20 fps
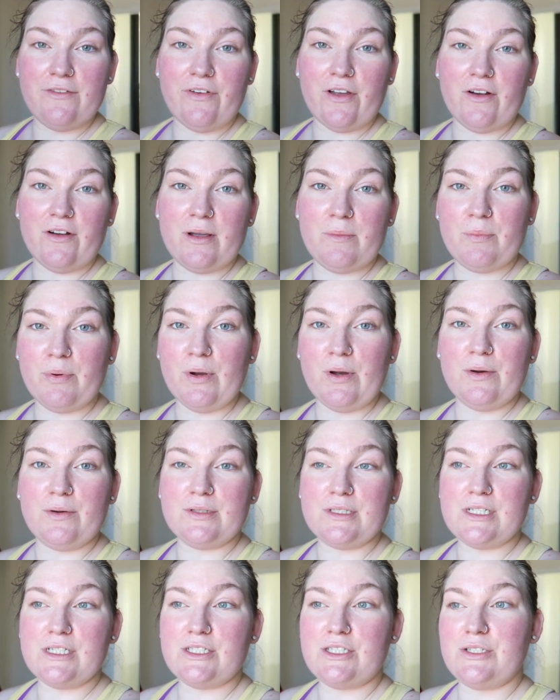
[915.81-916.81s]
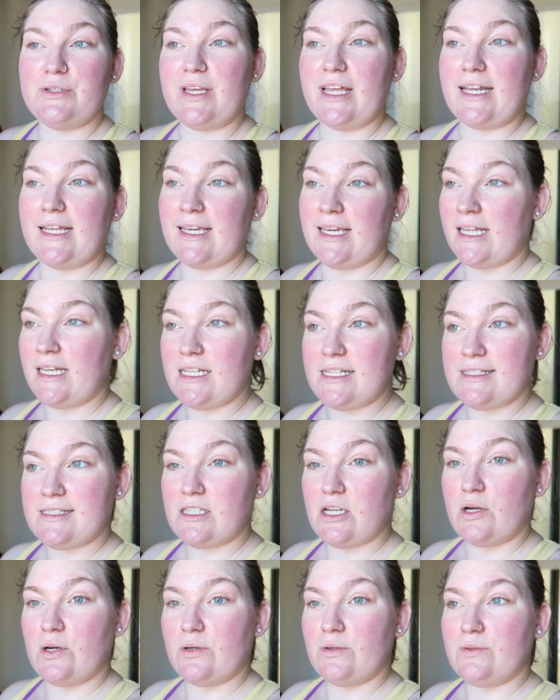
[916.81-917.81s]
very prone to getting kidney
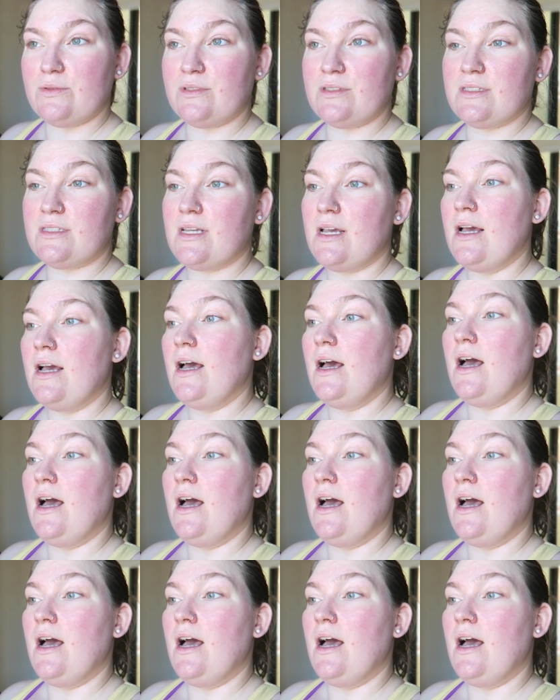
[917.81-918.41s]
stones.